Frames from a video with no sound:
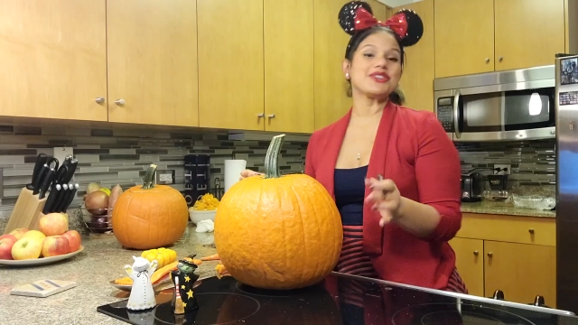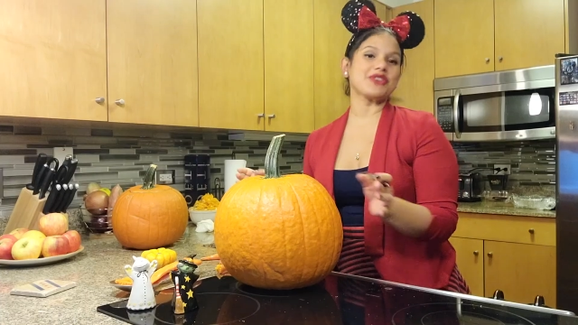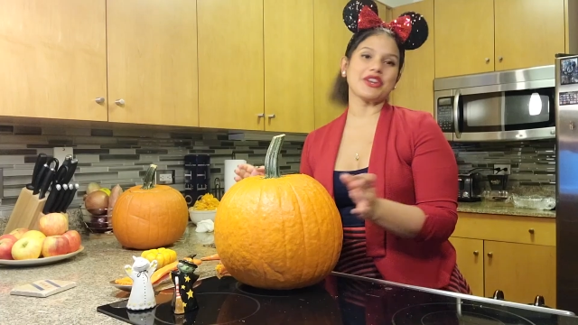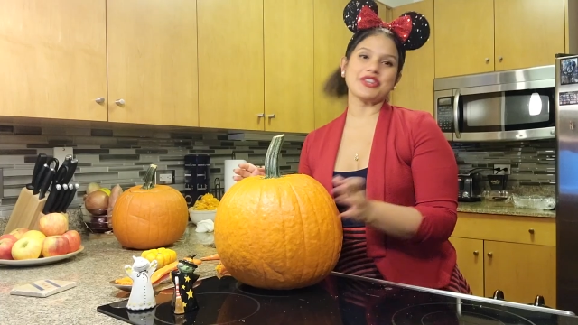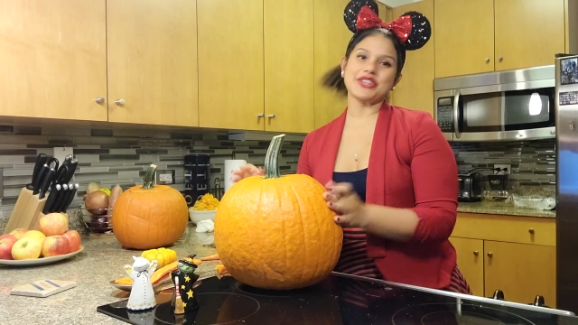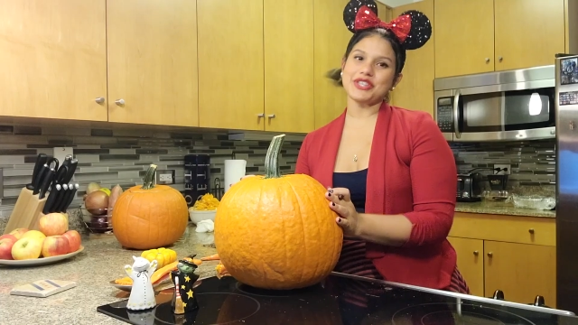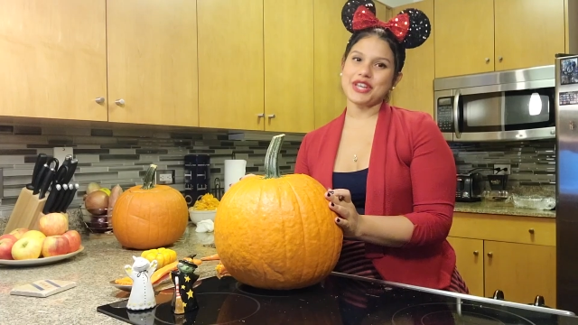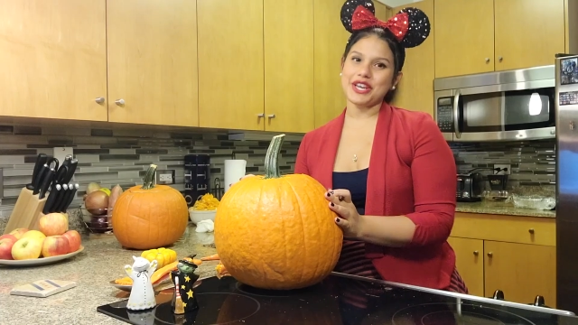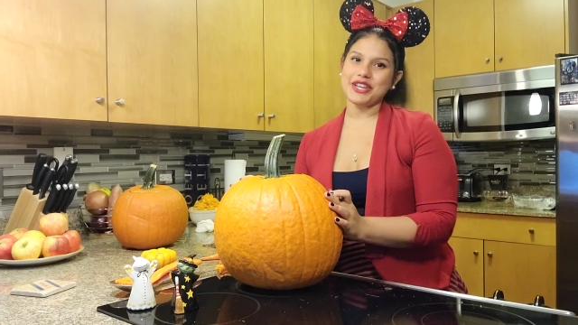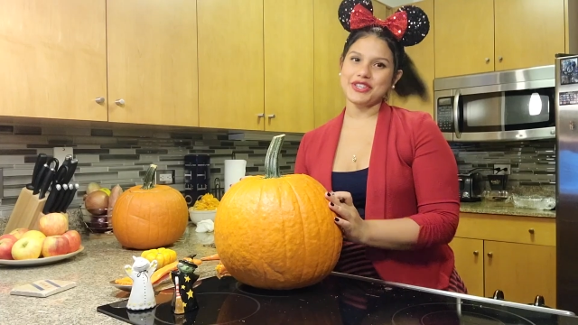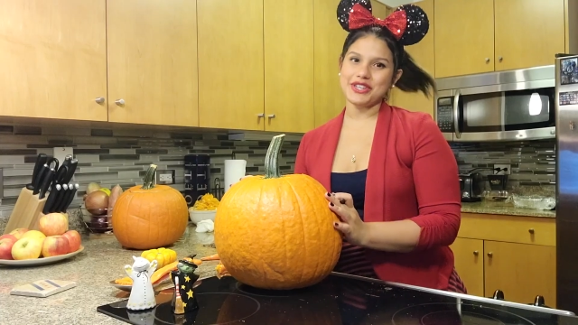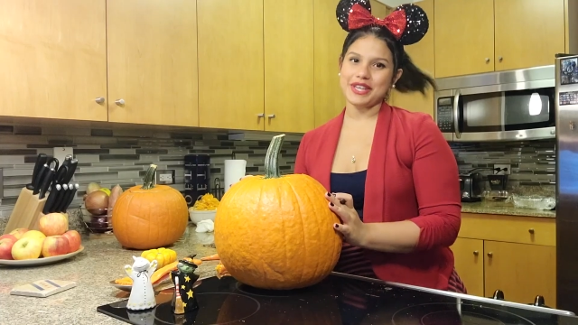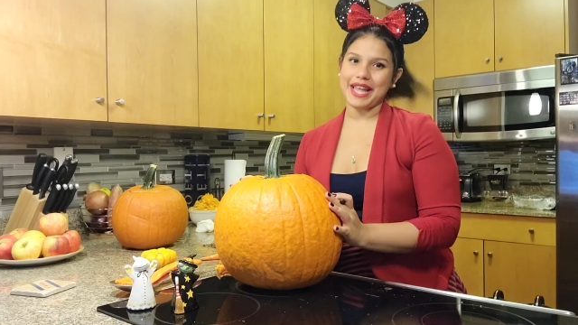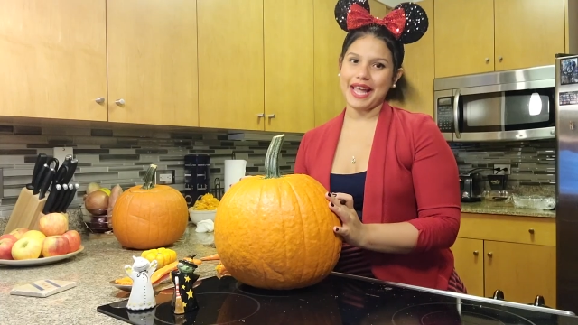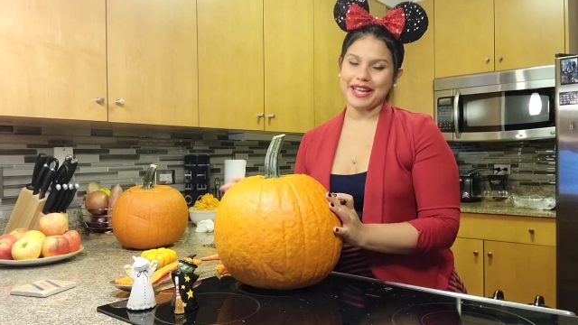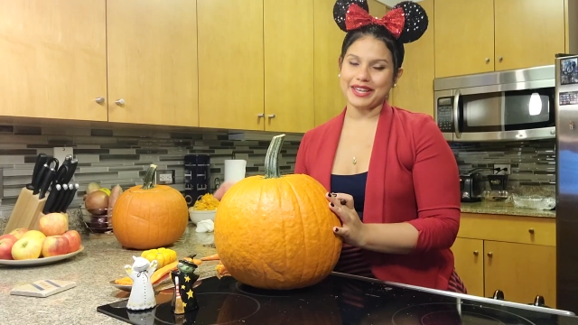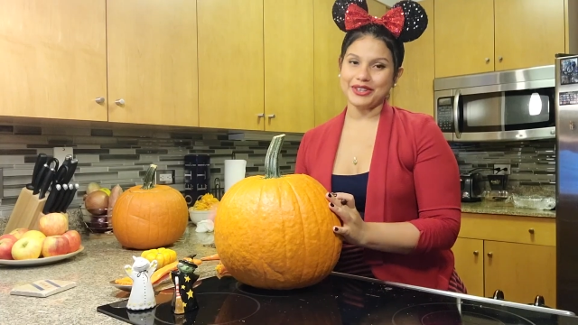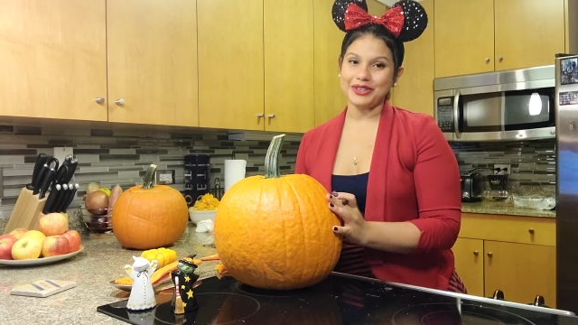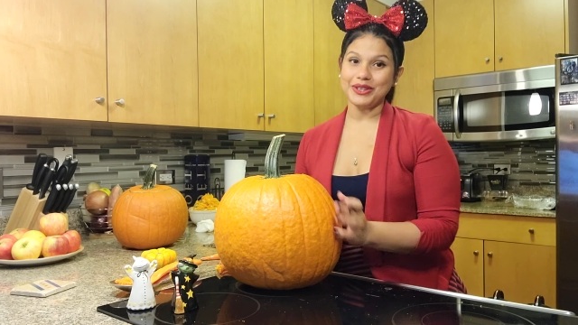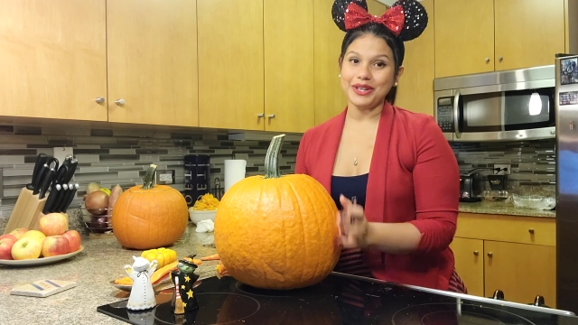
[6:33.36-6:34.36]
just changed the
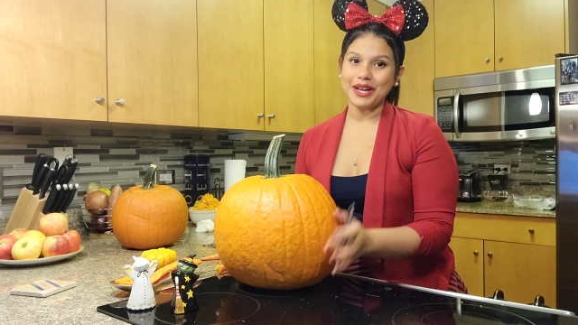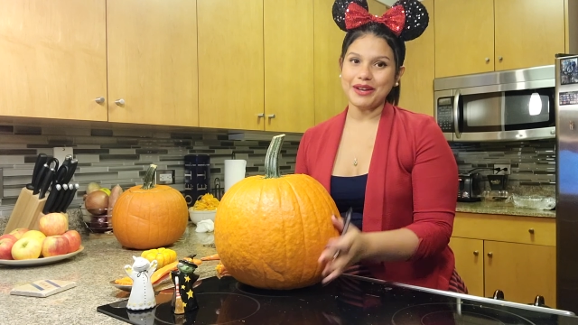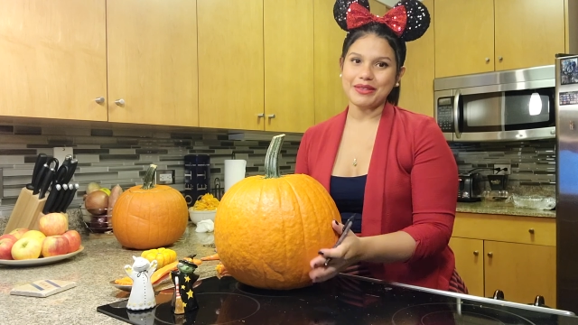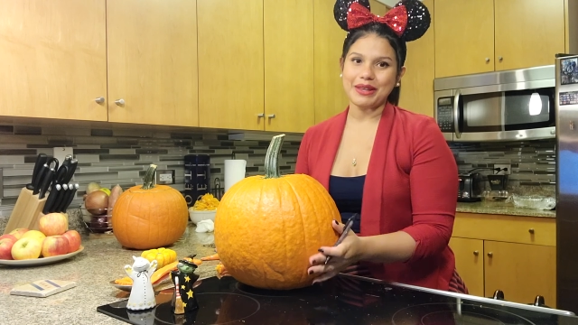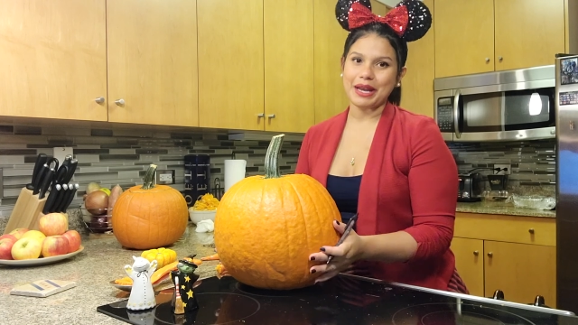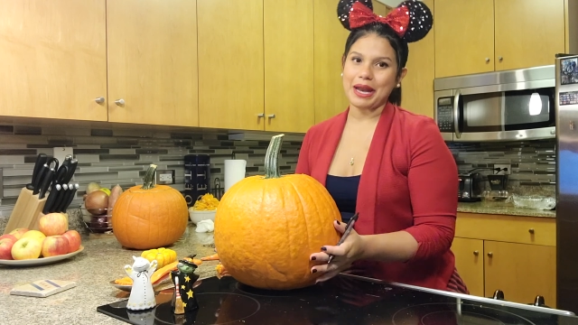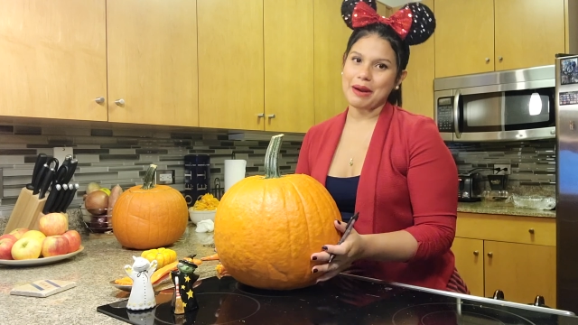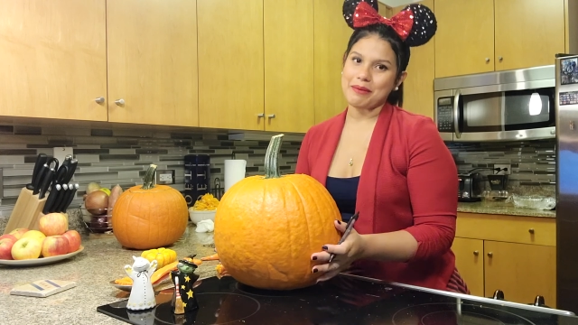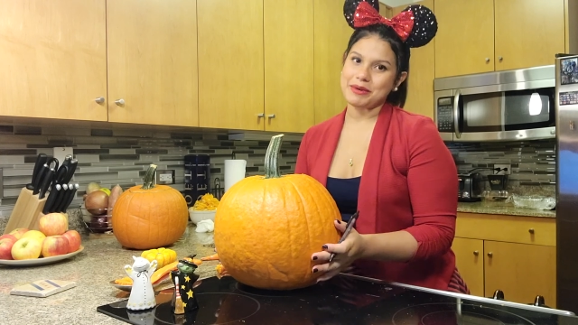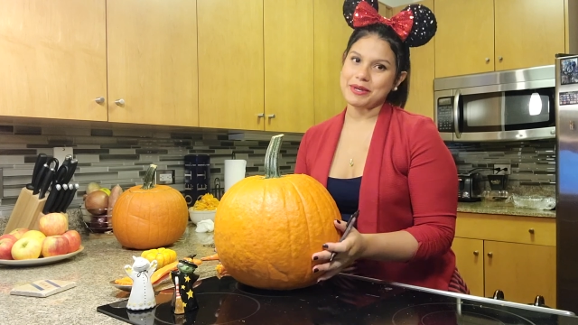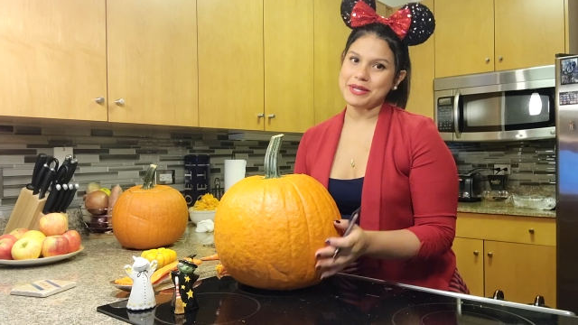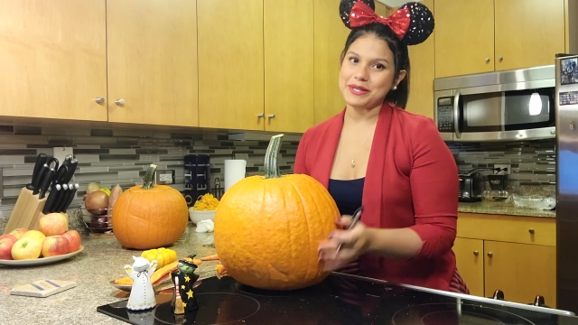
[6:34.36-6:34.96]
angle of the camera